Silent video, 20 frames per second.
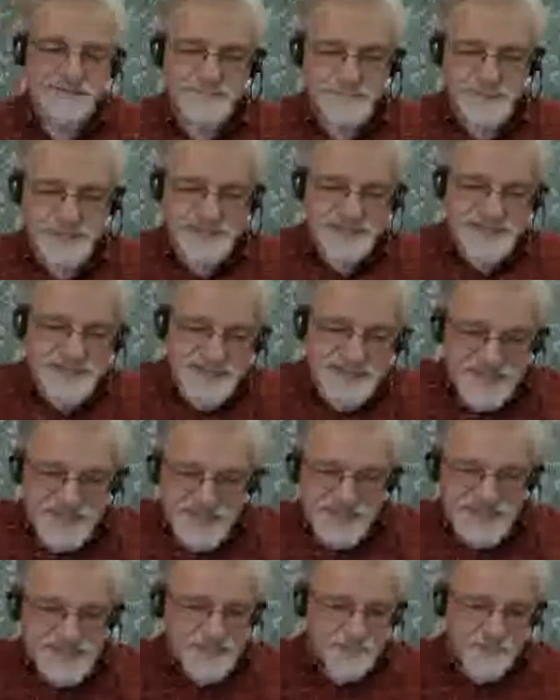because it's
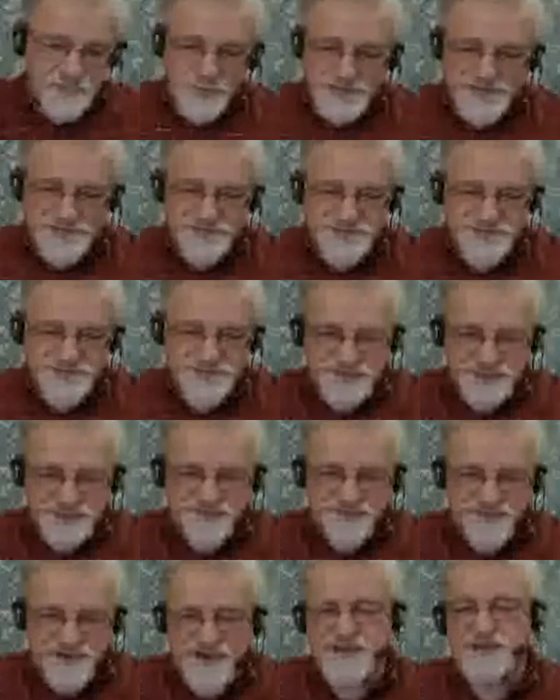just a pointer to new
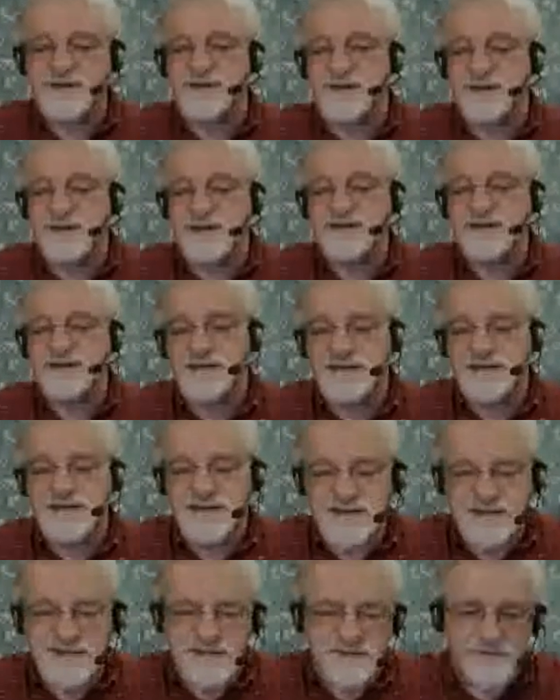file and I
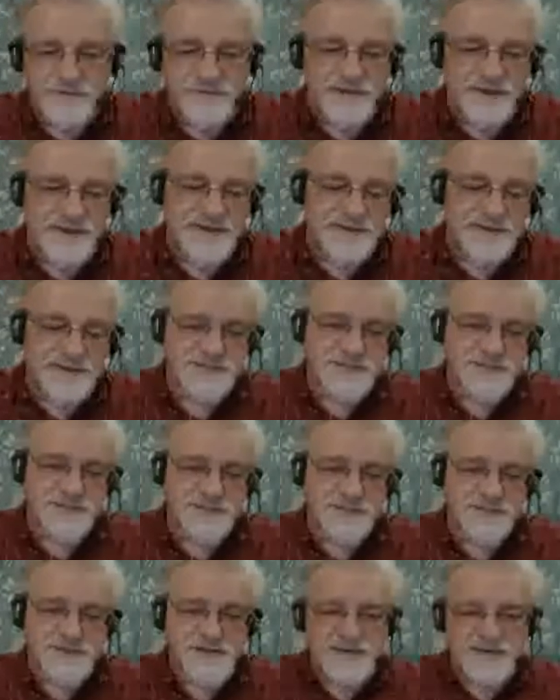deleted new file so
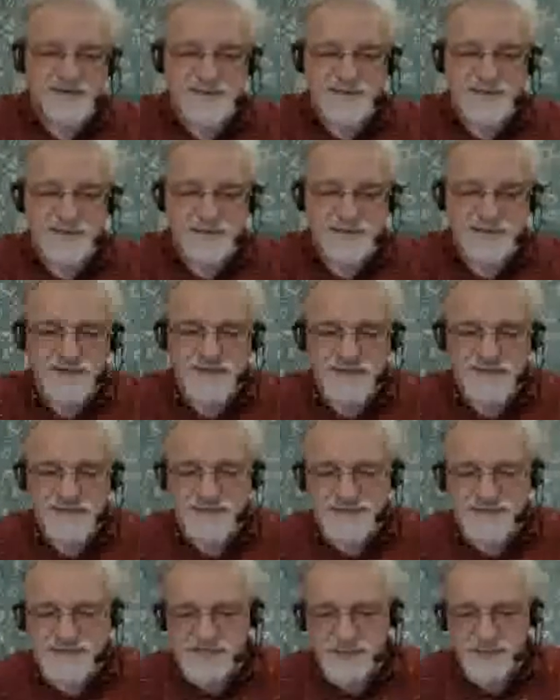the data is all
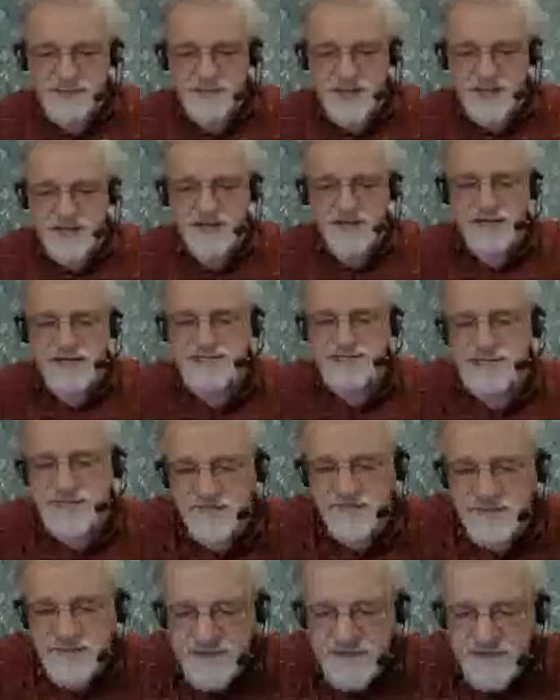gone so I lost
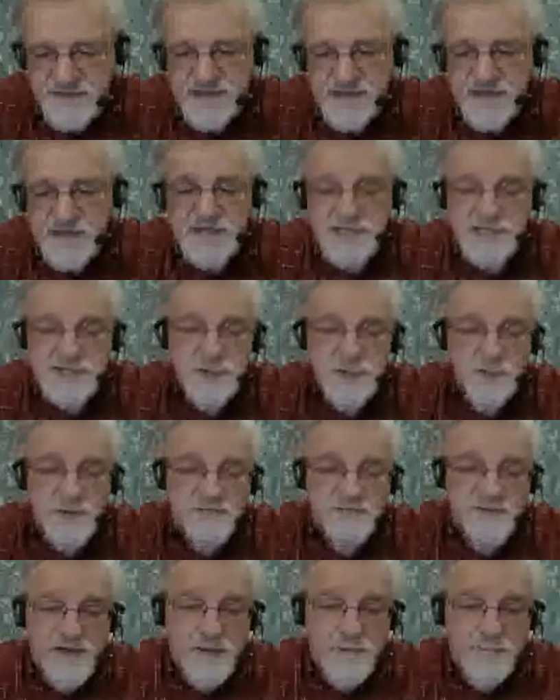everything. So
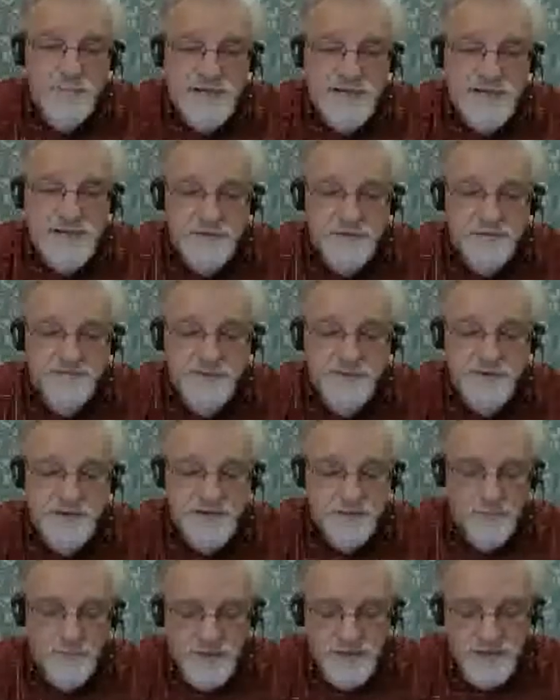I've got to be careful
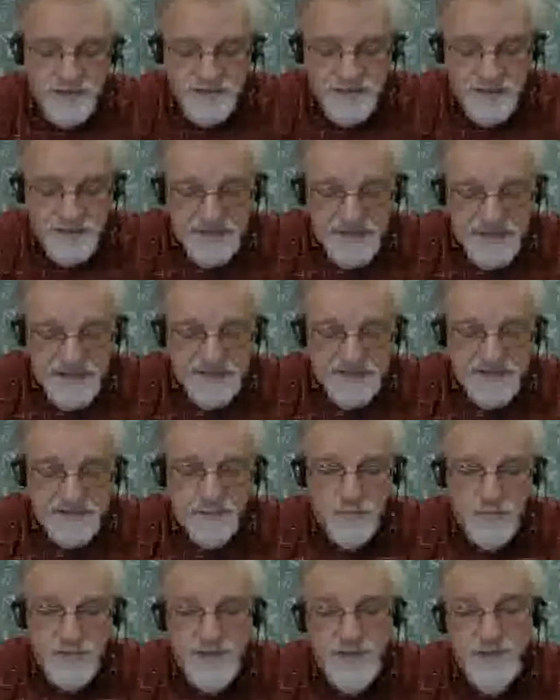on what I delete
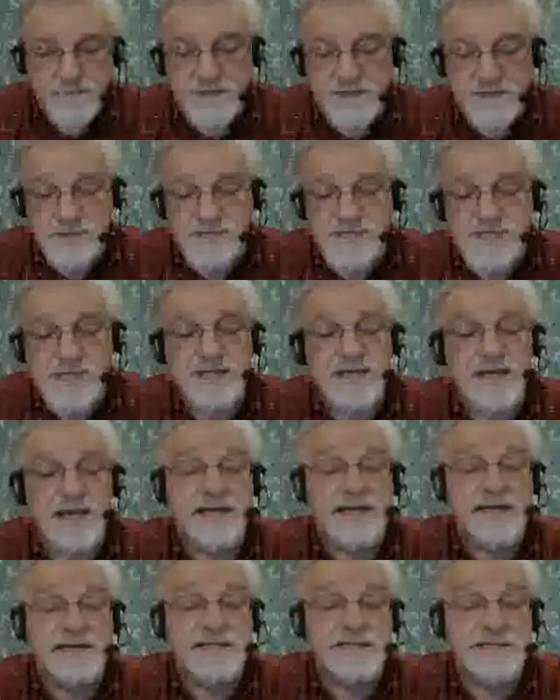when I'm using
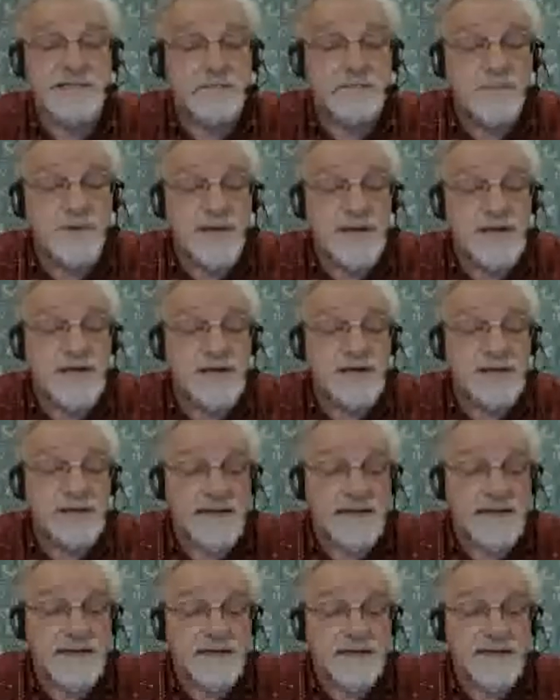a symbolic
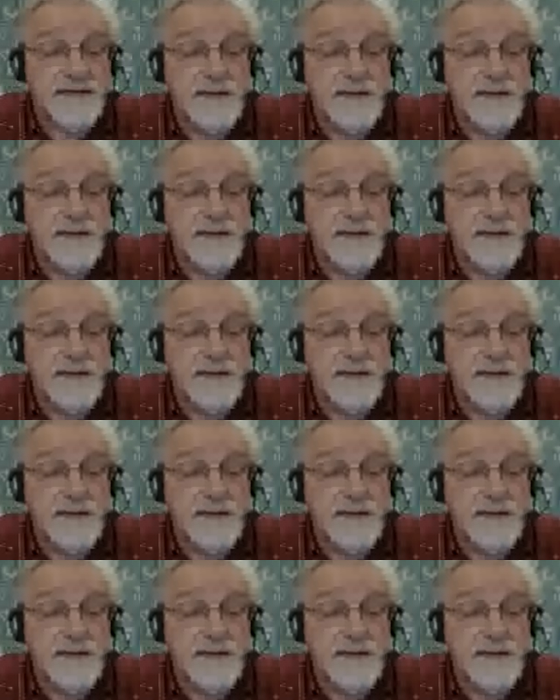link.